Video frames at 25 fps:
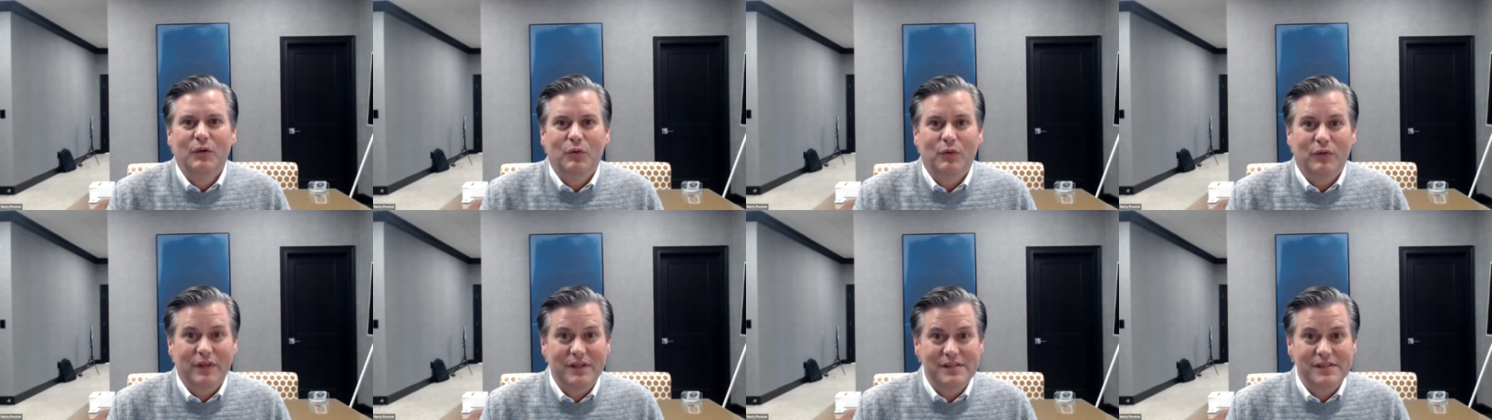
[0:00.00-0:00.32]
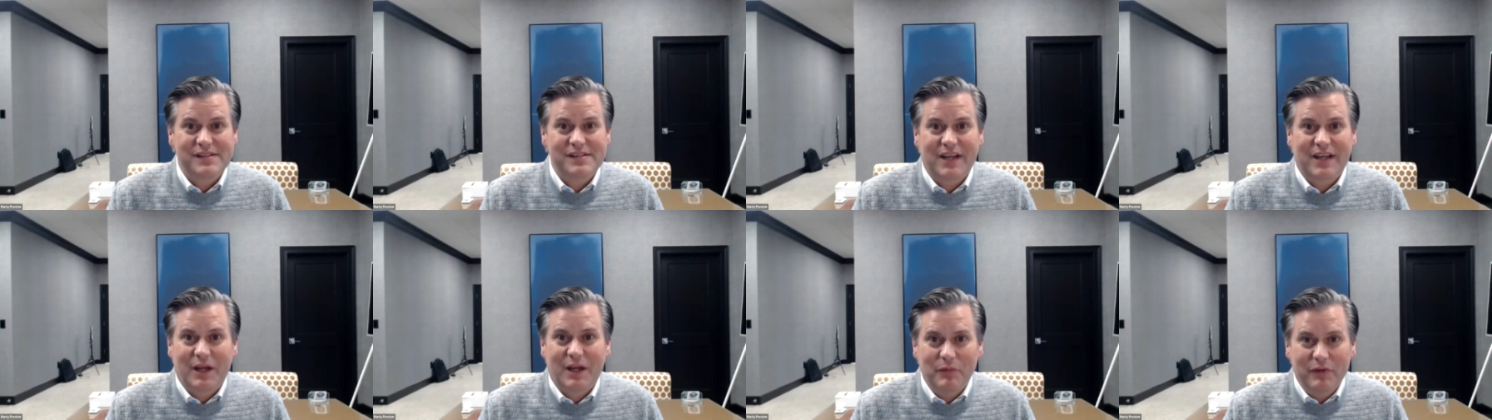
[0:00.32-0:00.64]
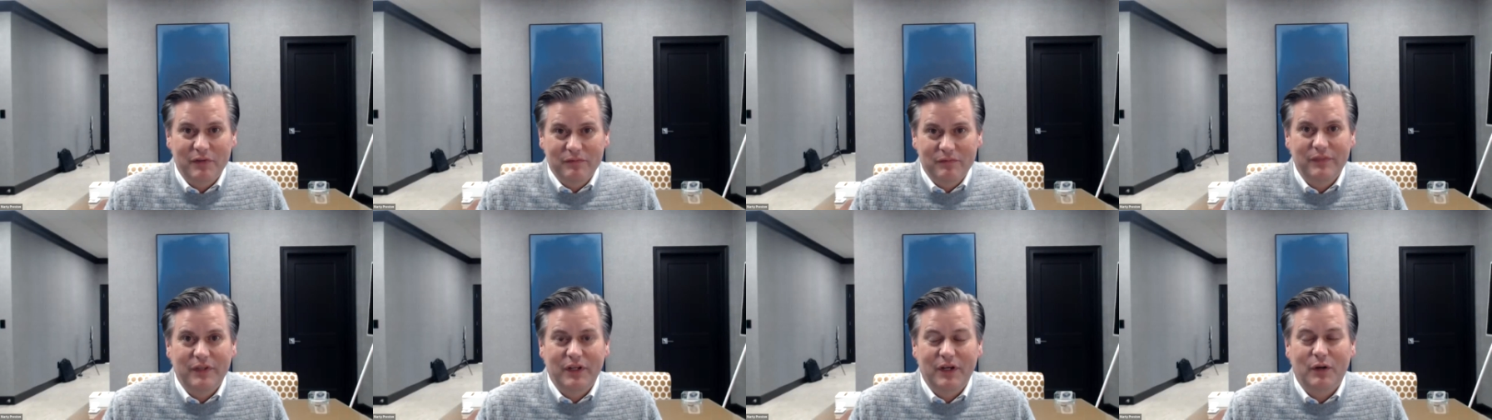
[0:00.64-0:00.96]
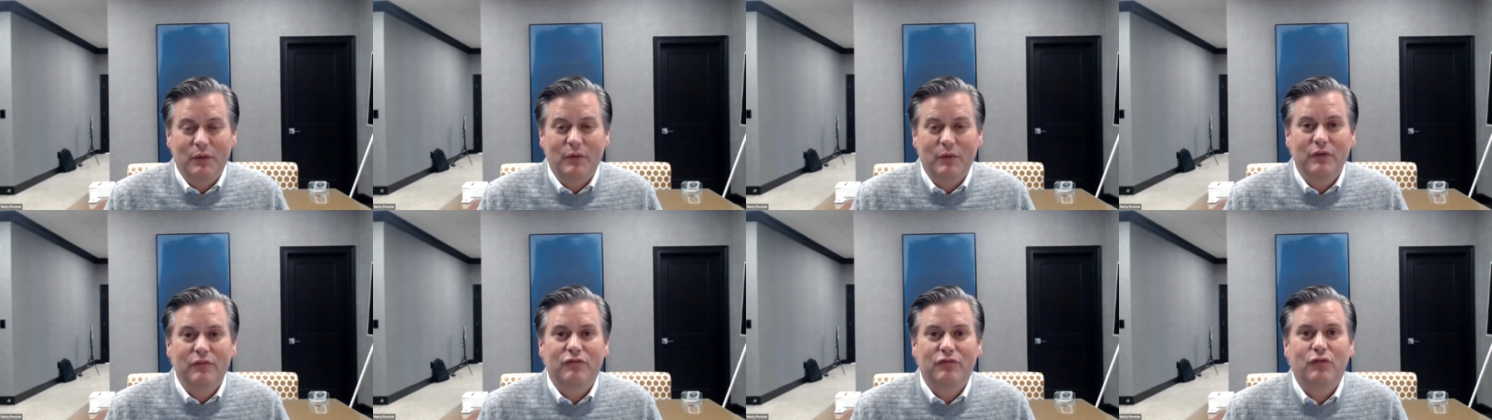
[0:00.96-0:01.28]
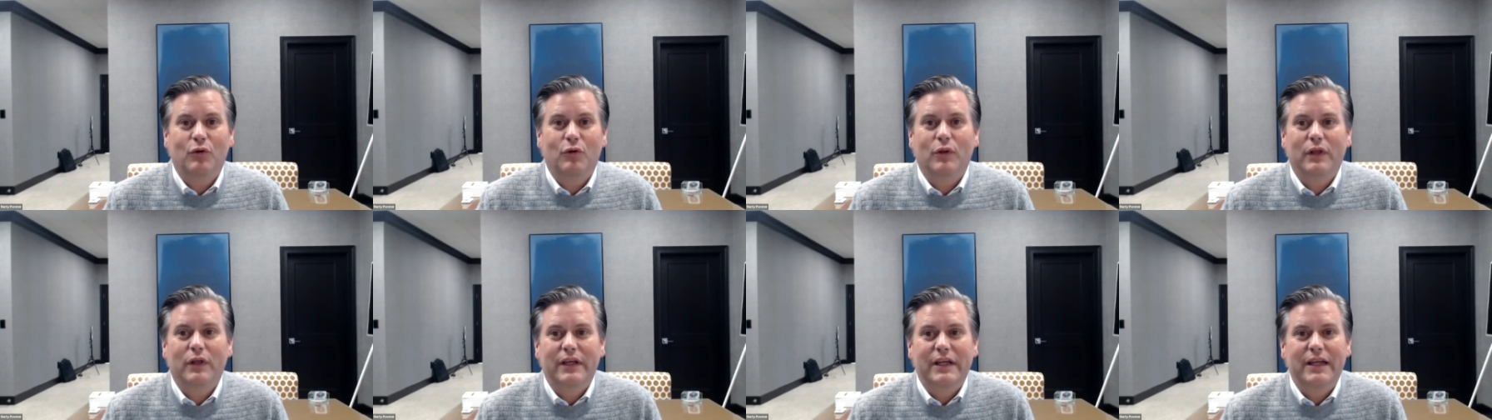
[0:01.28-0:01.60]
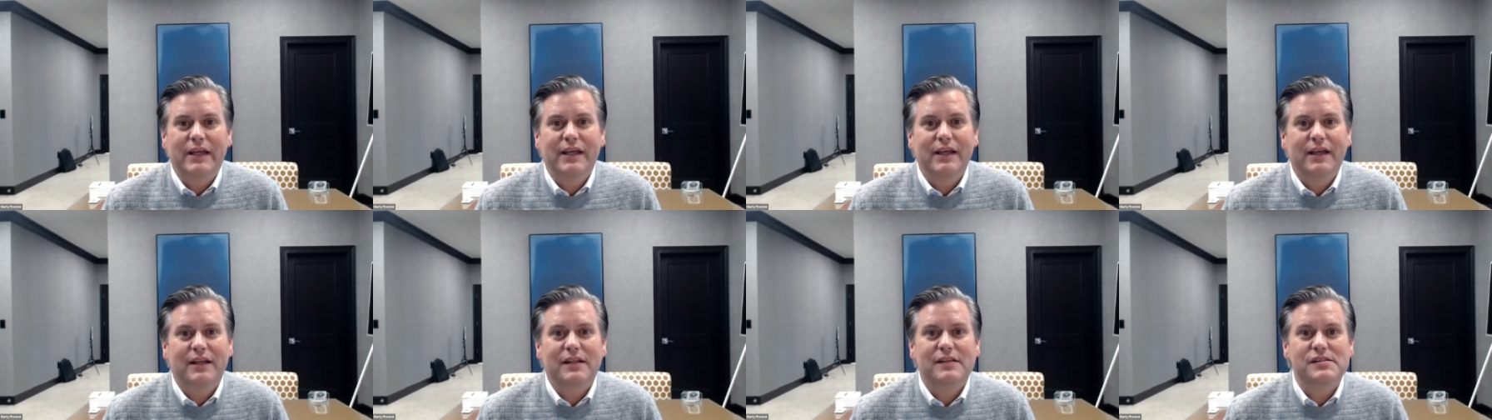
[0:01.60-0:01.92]
Well, this time it, you know, it
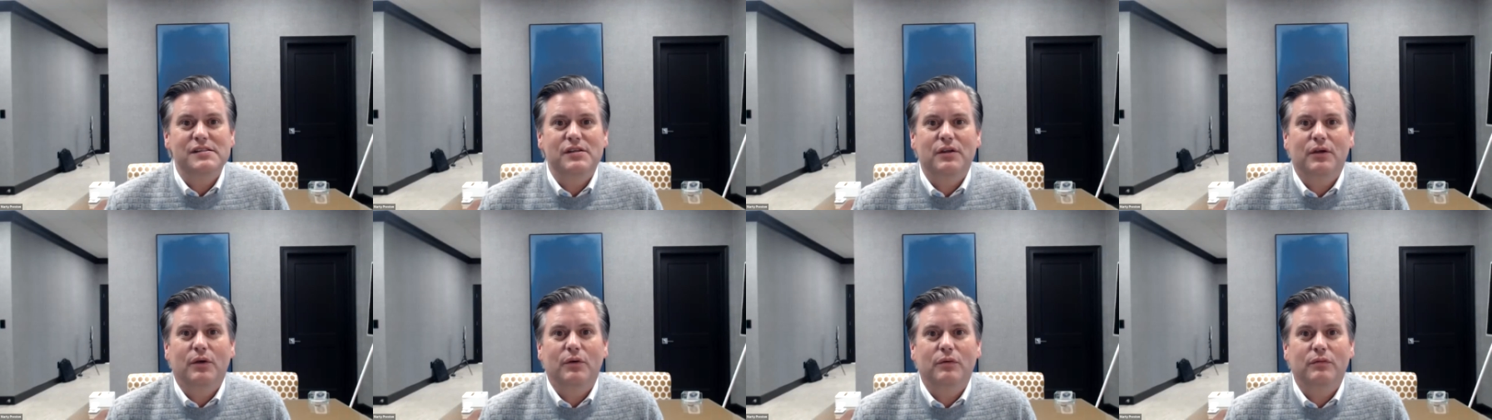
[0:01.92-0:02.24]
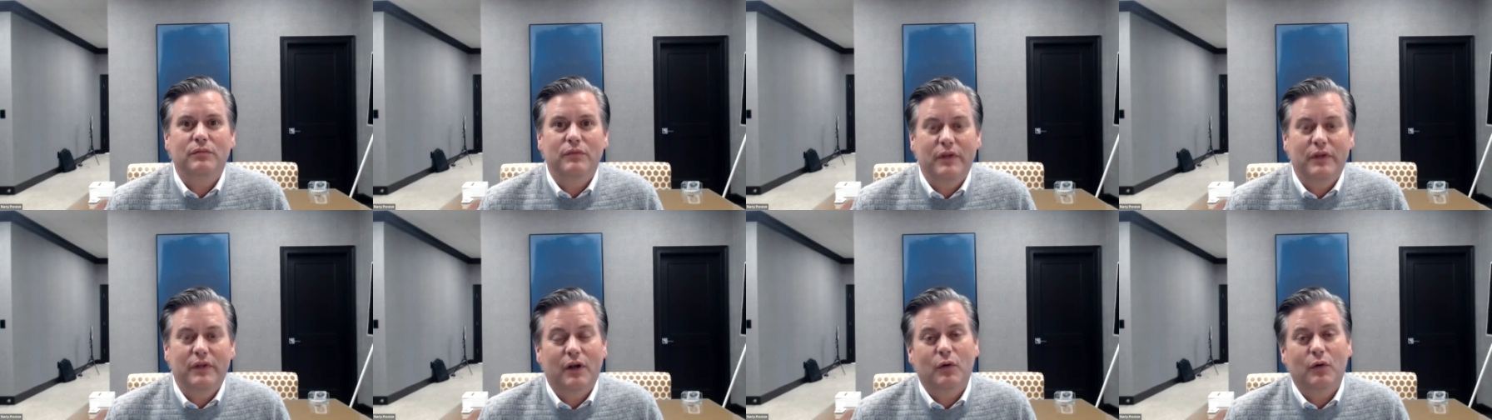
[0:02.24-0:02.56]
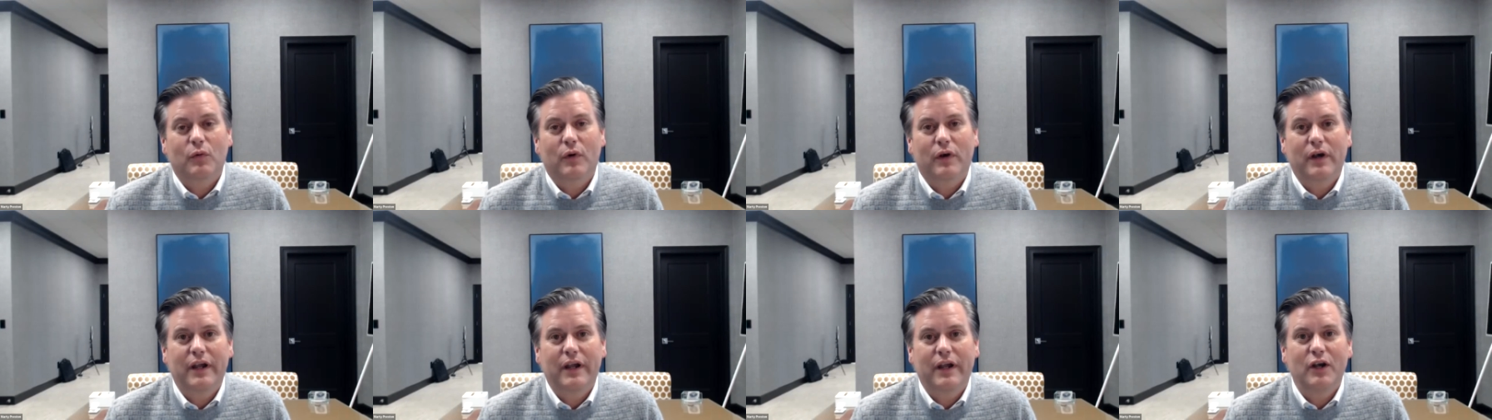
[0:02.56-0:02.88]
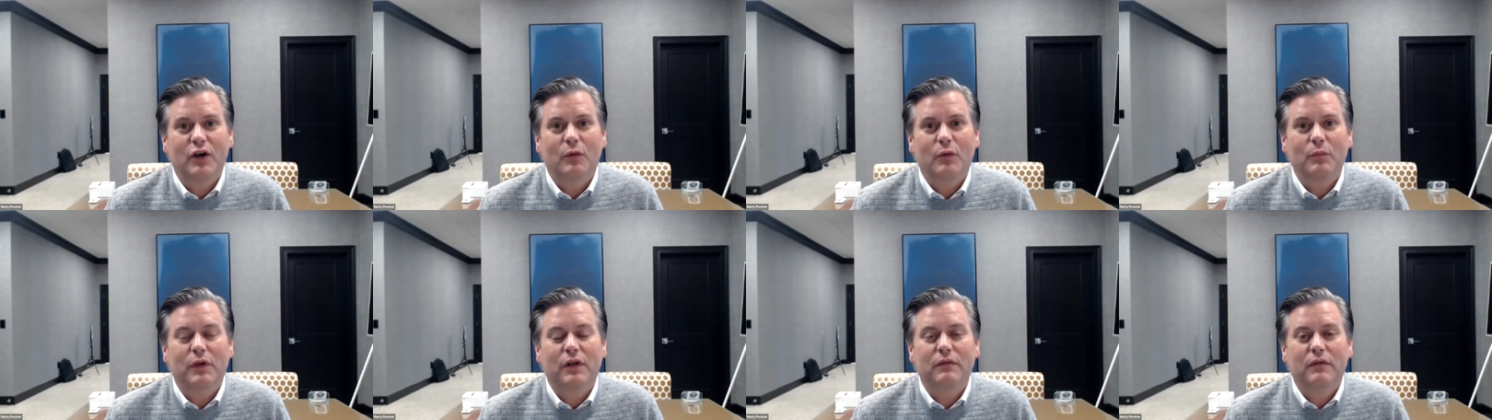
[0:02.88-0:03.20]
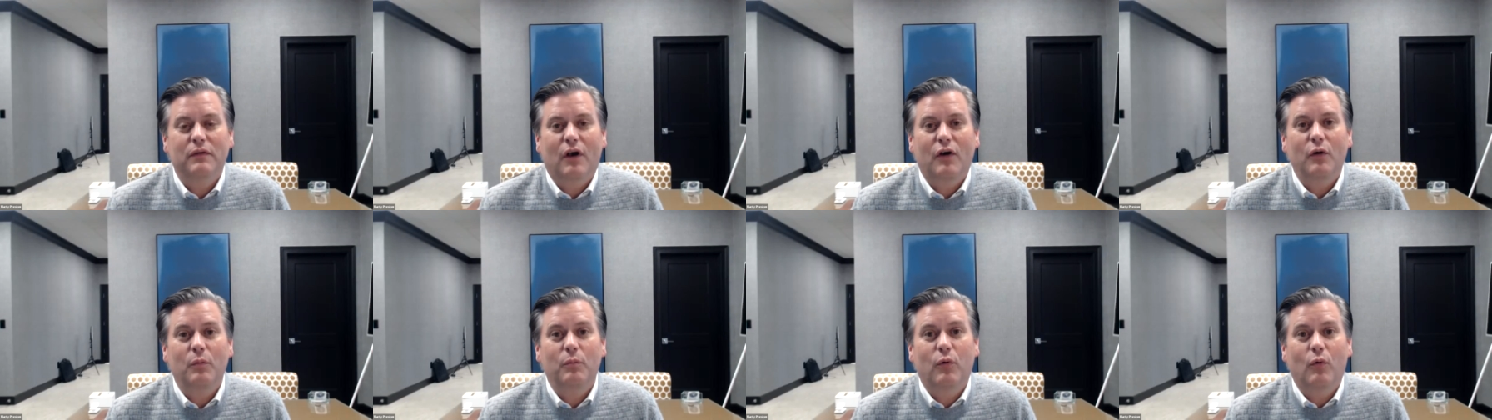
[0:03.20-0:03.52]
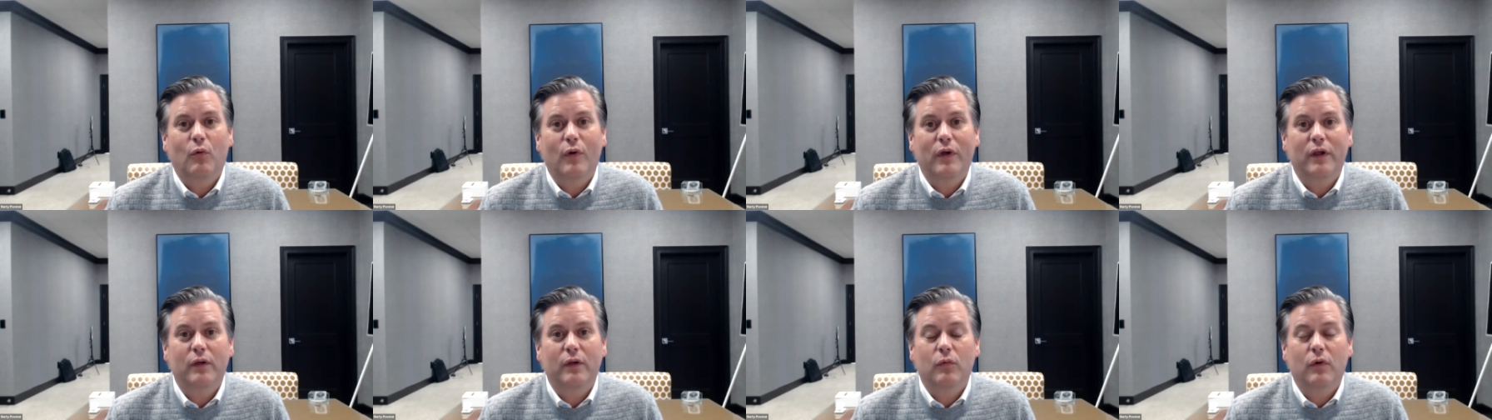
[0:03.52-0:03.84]
fully hit. So, you know, we're here. But her
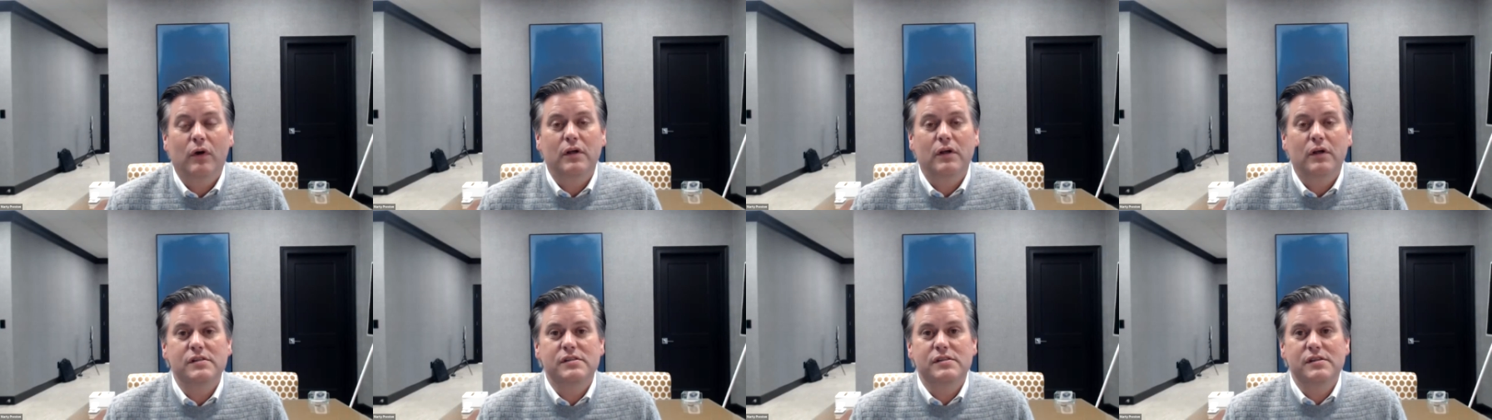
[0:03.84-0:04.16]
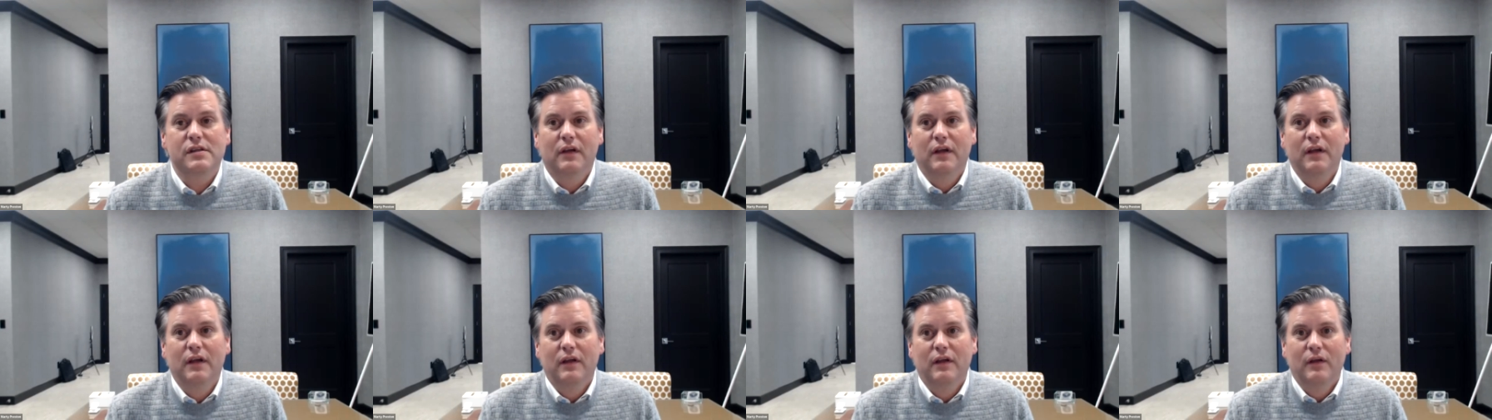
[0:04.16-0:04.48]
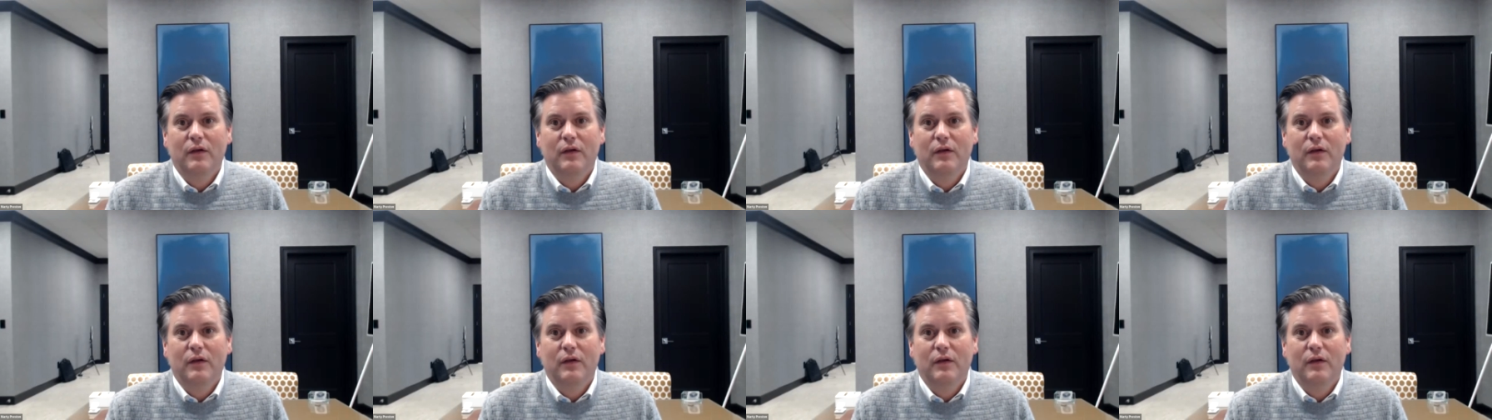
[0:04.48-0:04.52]
point was,